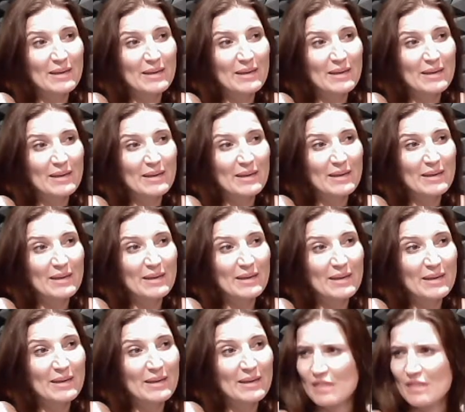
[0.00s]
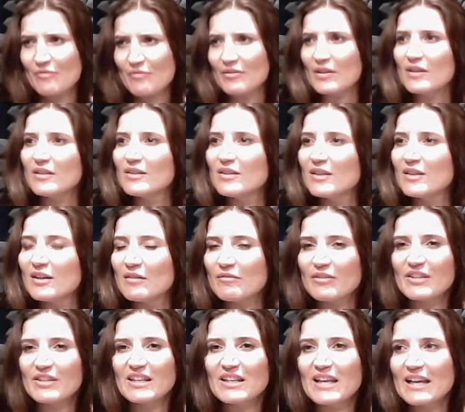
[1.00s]
Or do I want to suffer
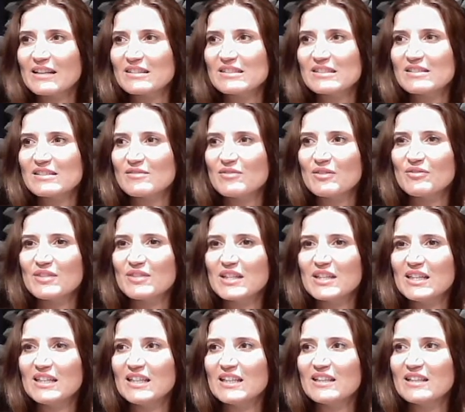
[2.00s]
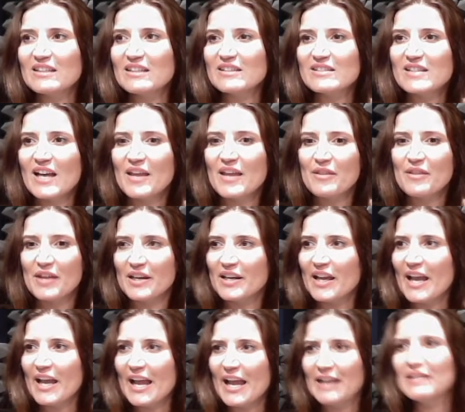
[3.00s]
for the next 15 years and then
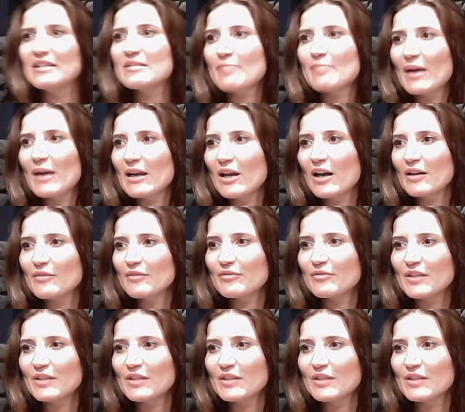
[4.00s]
end my life